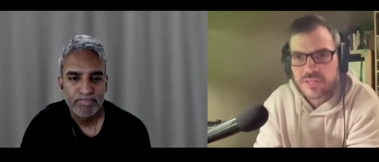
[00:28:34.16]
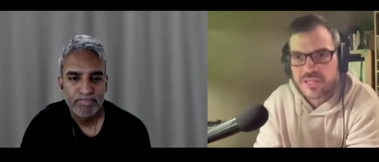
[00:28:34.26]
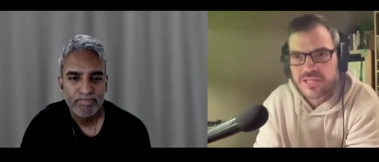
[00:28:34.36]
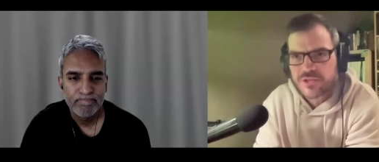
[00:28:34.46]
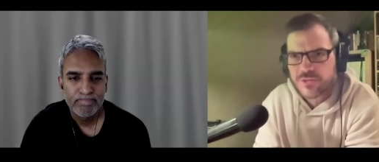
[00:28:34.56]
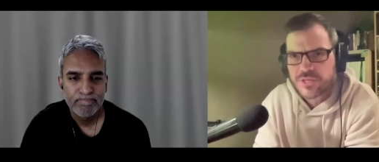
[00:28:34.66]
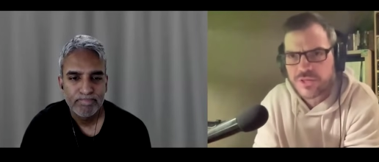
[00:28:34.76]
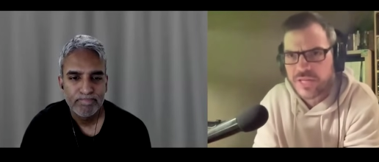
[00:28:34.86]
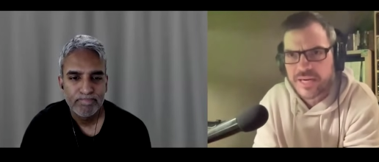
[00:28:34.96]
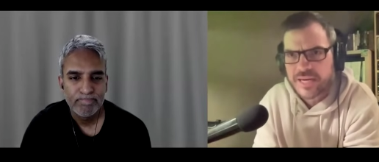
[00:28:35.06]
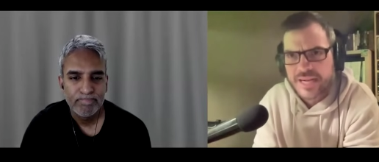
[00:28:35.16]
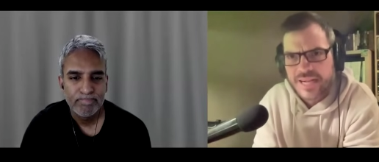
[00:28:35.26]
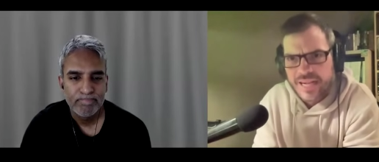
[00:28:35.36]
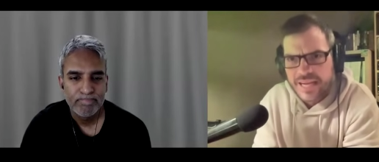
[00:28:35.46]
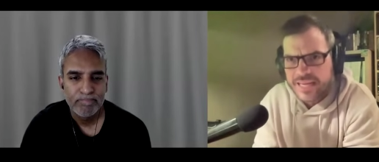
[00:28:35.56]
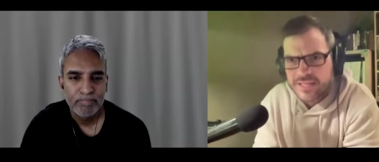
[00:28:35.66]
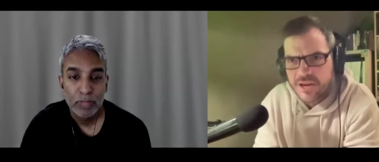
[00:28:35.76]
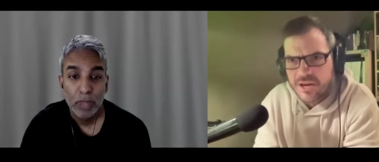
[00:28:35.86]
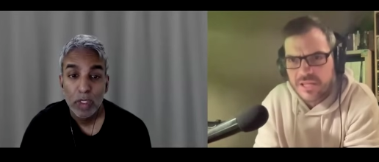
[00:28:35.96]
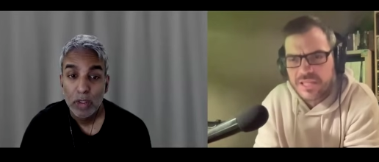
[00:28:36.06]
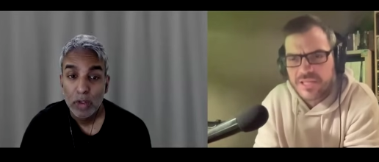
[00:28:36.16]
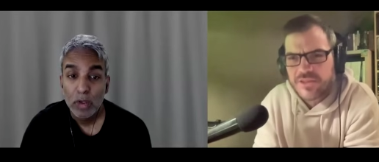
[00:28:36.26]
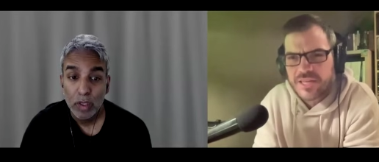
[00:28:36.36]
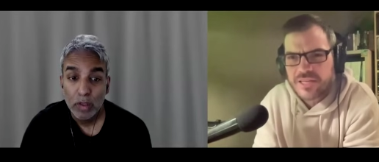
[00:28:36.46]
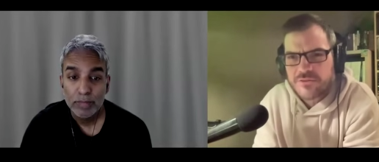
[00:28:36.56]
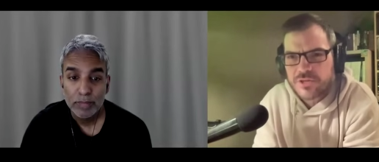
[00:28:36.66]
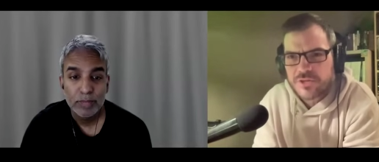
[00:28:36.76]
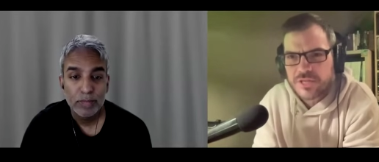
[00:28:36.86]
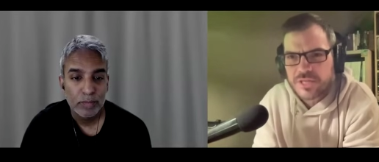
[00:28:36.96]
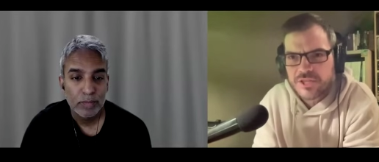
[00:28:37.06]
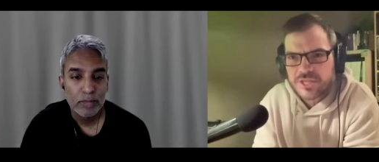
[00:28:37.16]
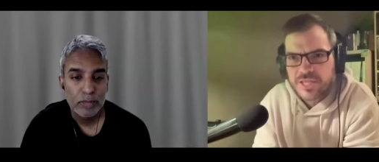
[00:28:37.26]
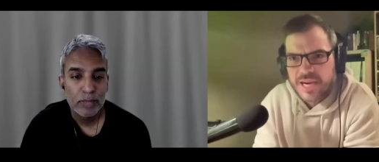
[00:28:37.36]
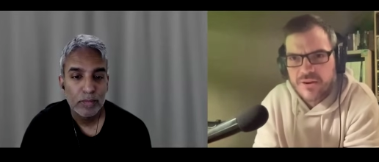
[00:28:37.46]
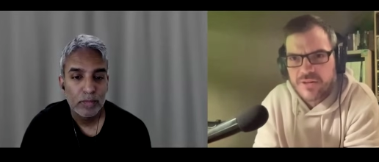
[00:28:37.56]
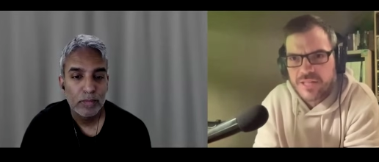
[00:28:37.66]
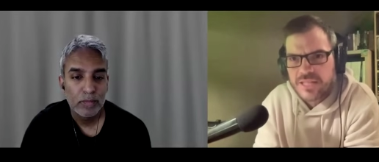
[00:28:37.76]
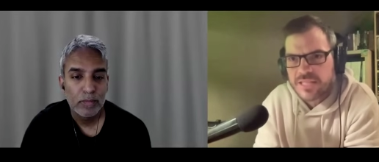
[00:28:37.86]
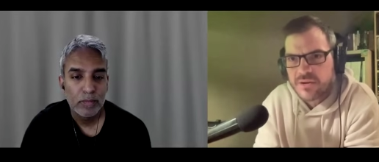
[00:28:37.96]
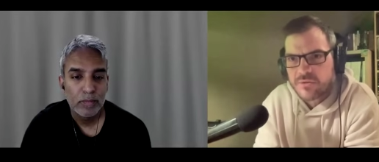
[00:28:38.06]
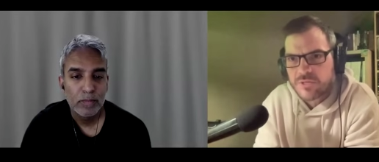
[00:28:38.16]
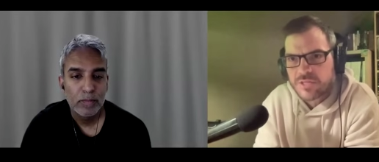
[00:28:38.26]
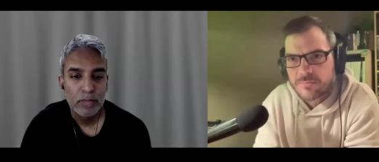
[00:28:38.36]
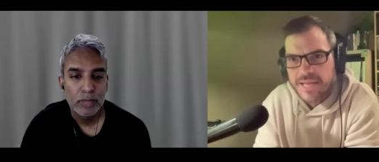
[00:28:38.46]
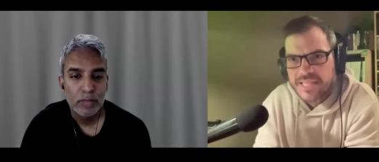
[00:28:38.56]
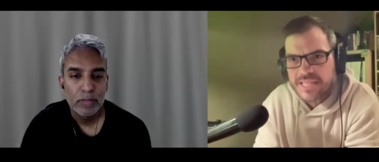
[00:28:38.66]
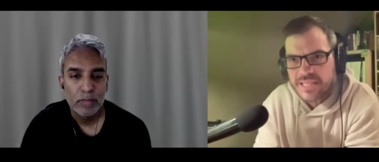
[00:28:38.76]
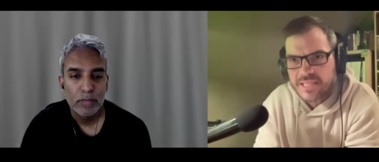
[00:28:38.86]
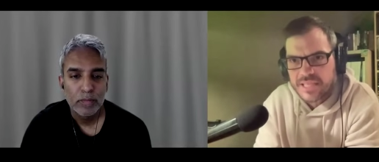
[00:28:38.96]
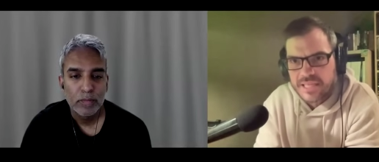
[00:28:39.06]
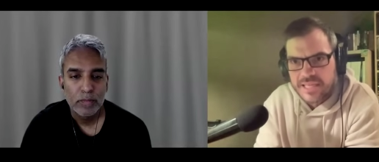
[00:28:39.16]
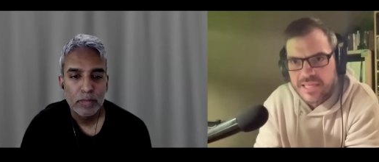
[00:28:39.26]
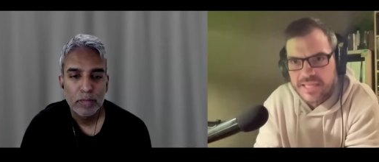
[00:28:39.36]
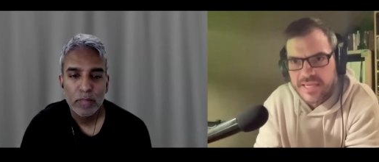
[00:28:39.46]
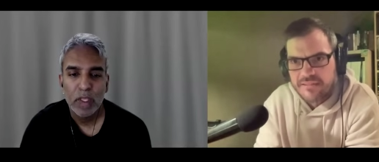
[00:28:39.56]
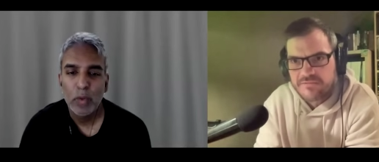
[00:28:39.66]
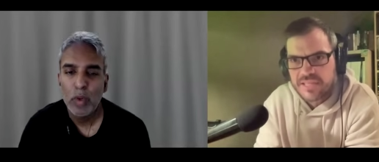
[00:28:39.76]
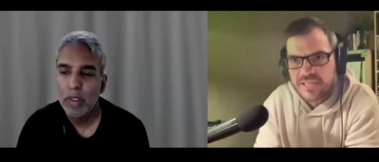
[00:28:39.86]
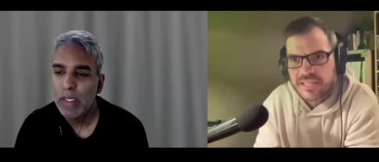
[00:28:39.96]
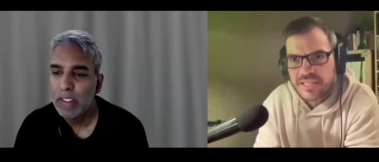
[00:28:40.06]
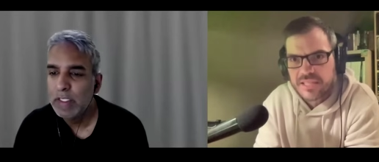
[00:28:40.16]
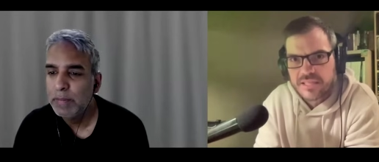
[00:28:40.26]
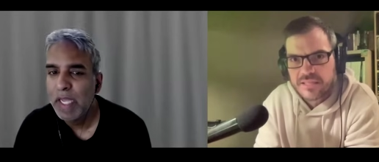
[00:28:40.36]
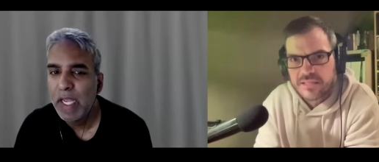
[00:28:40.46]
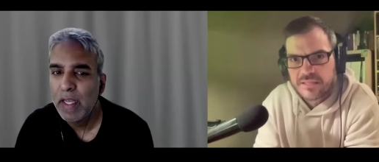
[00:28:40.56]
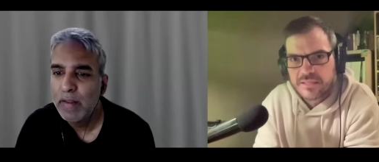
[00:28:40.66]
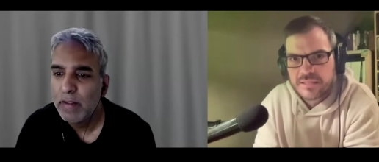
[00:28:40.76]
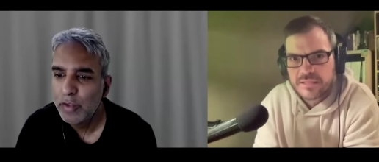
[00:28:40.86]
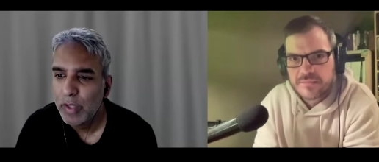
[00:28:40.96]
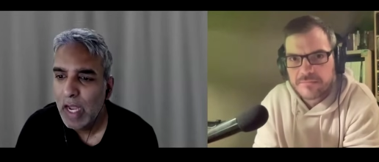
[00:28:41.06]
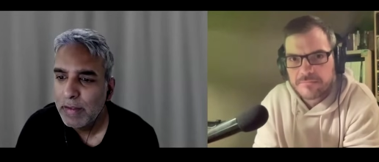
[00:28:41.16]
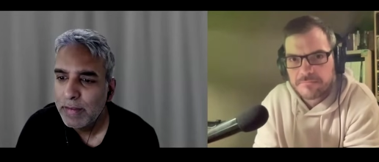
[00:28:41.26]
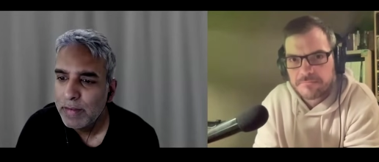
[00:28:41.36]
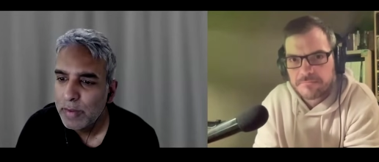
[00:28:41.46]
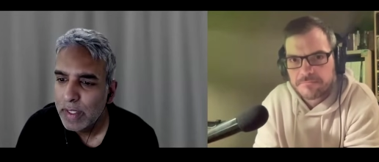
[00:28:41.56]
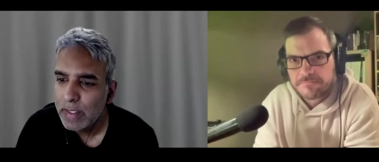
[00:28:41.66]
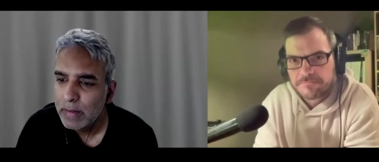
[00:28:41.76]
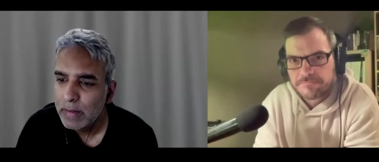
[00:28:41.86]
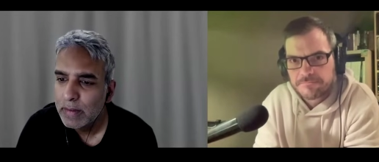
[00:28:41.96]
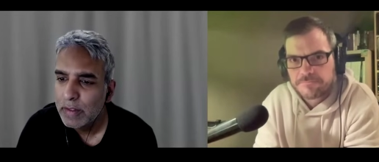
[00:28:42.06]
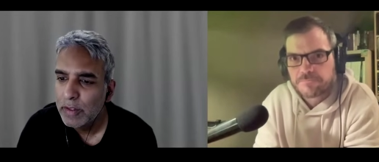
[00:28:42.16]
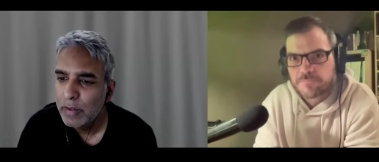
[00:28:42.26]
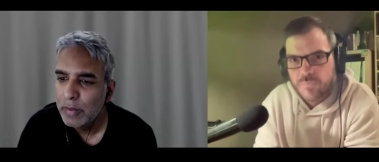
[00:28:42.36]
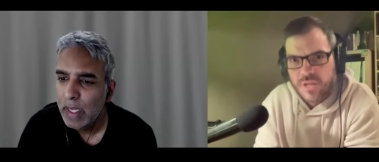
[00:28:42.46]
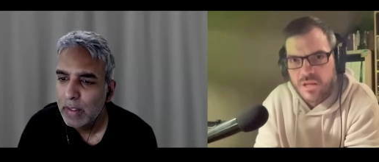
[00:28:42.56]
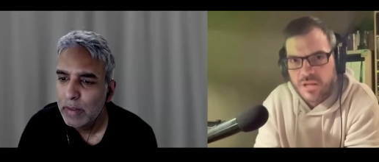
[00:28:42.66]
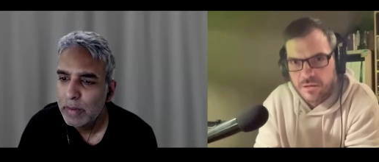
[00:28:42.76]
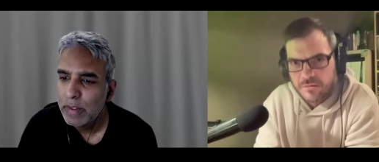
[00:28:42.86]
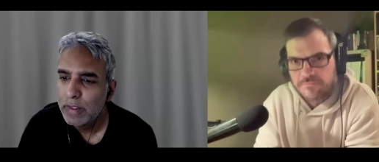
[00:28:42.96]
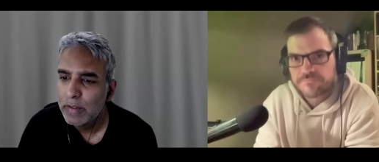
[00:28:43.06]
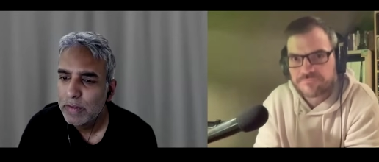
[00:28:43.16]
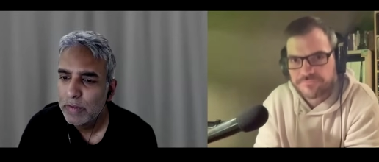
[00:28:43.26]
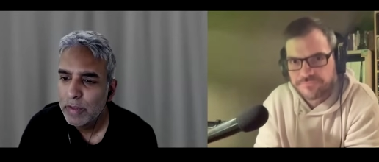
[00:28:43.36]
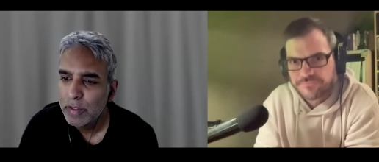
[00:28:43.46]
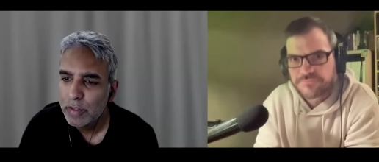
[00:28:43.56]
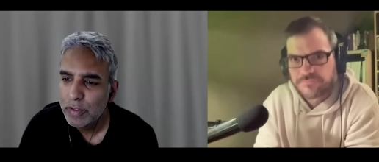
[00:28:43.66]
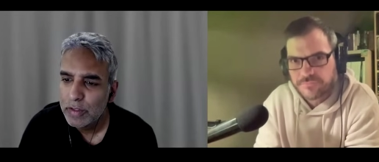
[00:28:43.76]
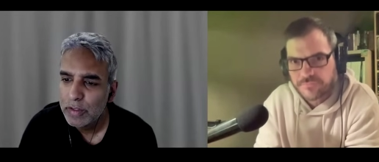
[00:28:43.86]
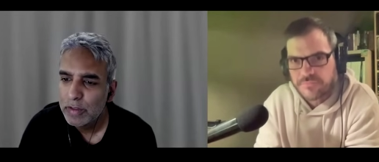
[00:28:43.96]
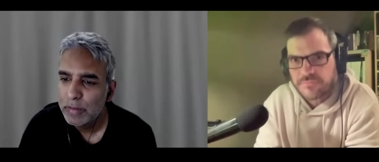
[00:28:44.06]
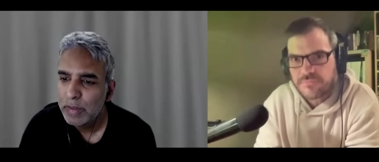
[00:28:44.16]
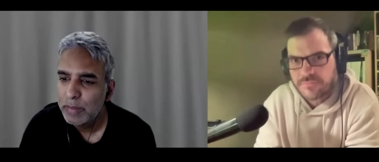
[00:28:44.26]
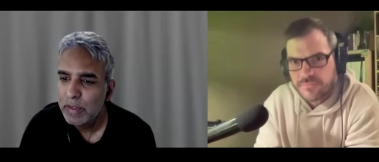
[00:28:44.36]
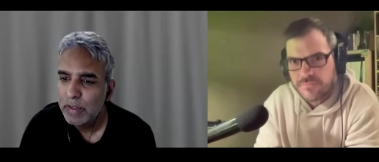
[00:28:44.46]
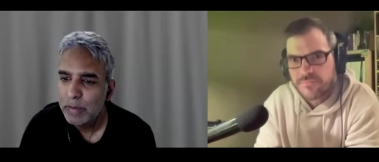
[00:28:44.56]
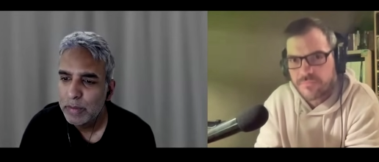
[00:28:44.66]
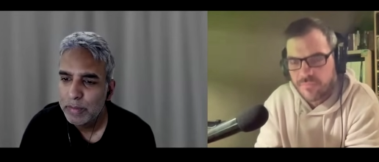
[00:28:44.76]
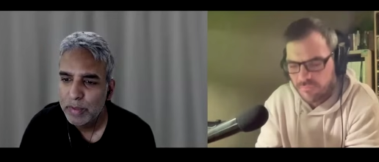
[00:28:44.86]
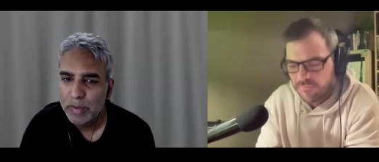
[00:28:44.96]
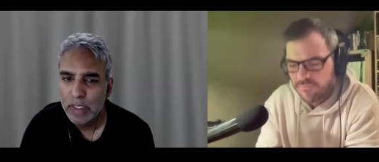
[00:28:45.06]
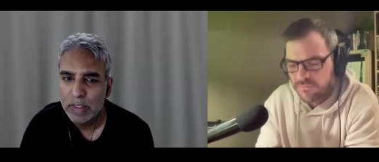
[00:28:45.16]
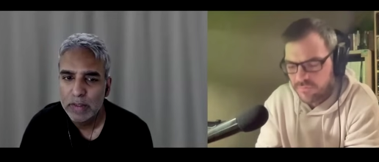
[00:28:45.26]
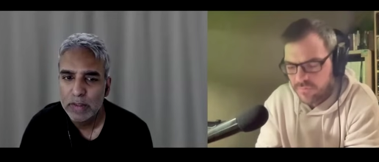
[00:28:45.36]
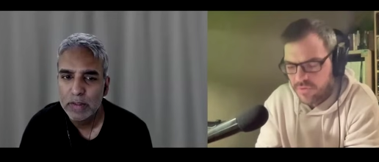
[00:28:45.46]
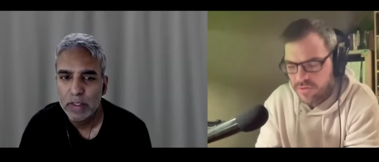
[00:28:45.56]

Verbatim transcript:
Speaker 1: within Israel that it's not clear that yeah. Israel can just carry this out domestically indefinitely. They want to
Speaker 2: expand the draft, right, to new categories of religious people. There were protests